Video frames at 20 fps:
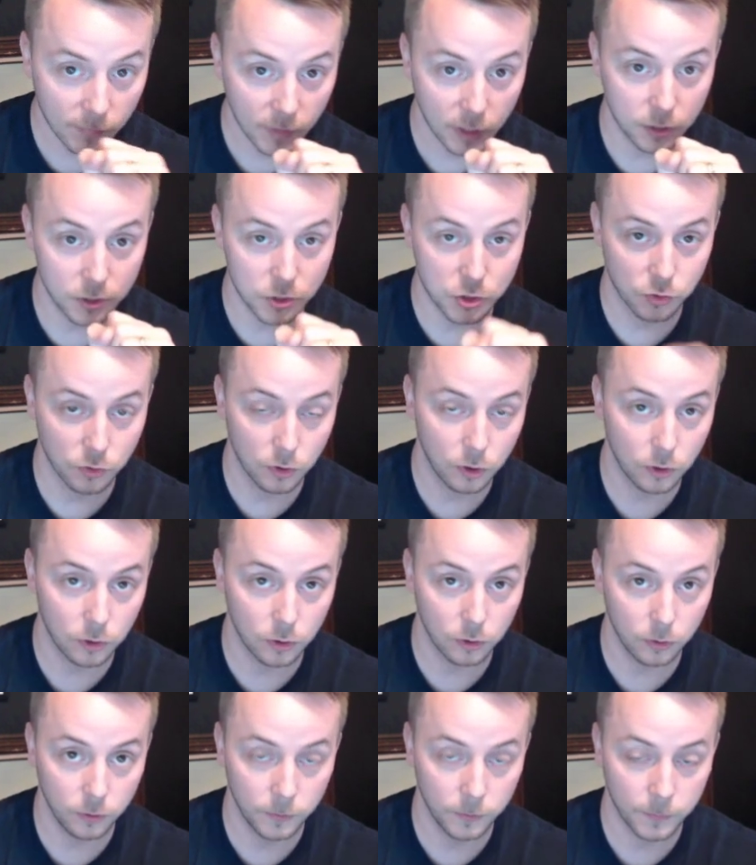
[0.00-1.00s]

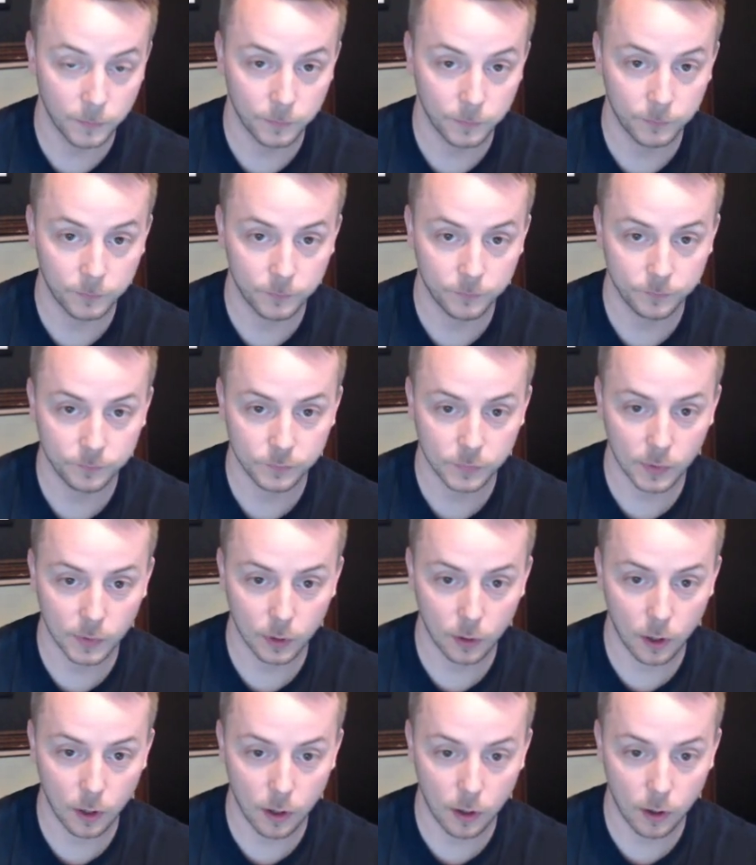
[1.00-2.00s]
control
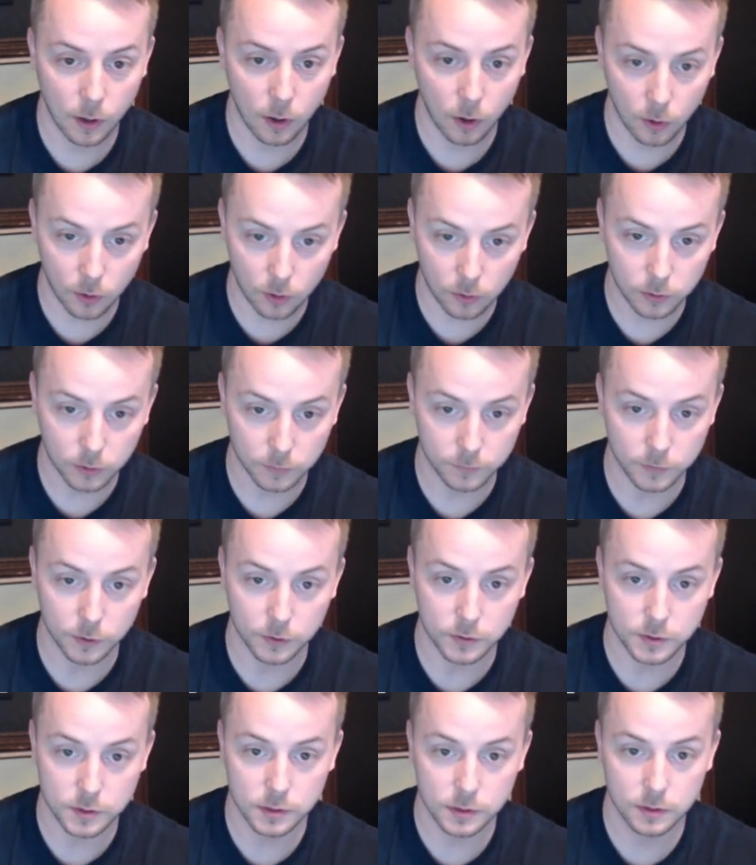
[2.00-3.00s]
all of
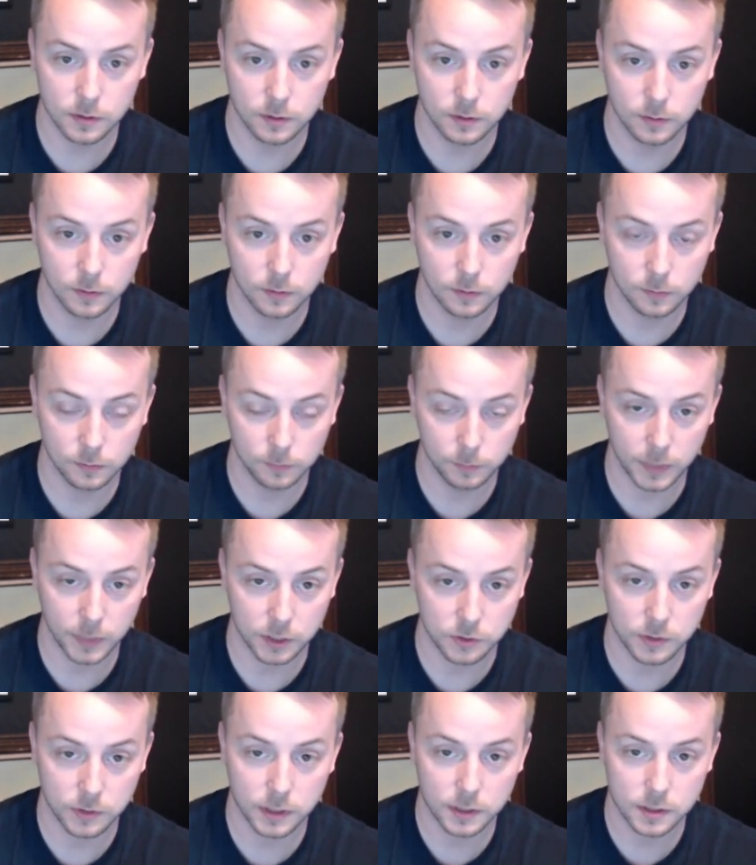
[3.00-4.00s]
those
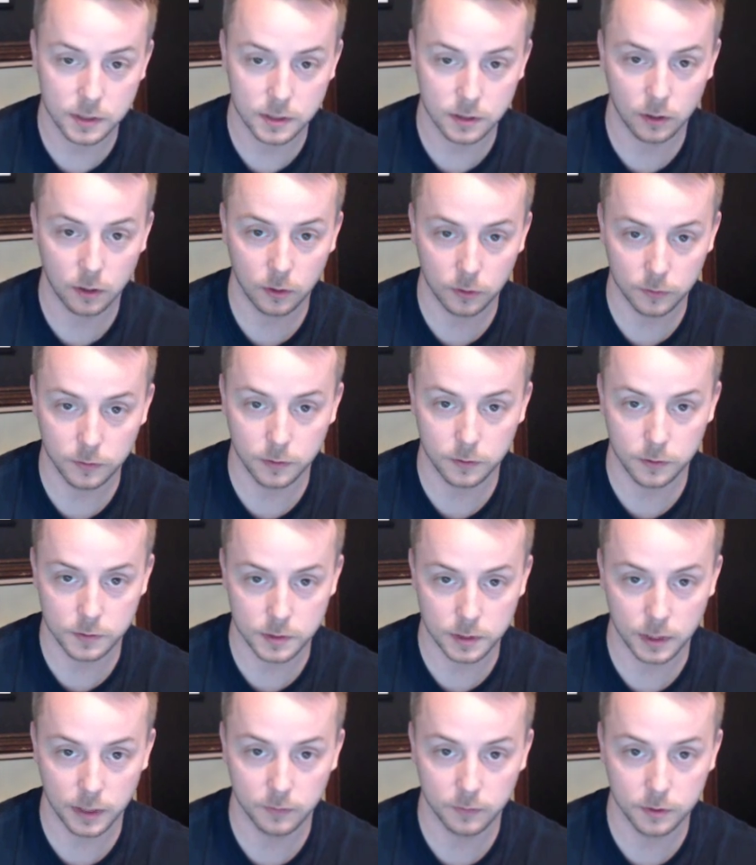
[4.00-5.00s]
metrics, all of
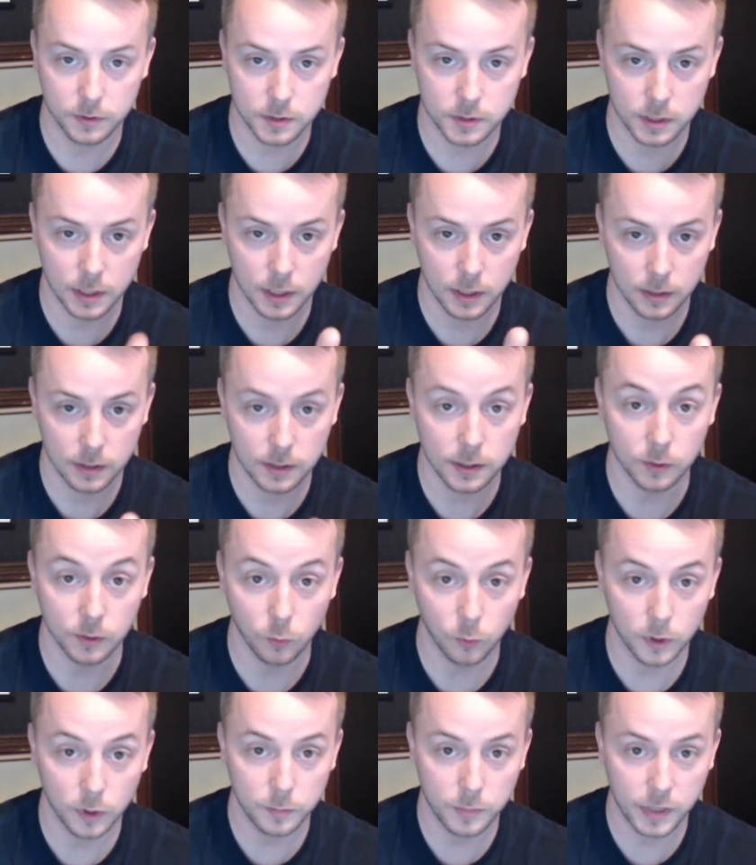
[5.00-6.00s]
those levers
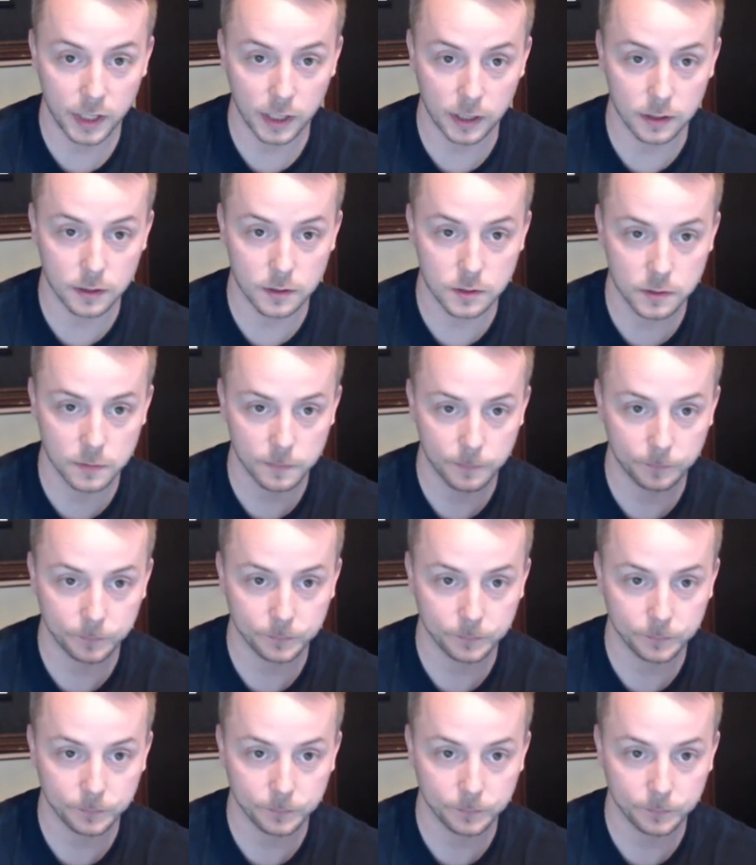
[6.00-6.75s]
in one page,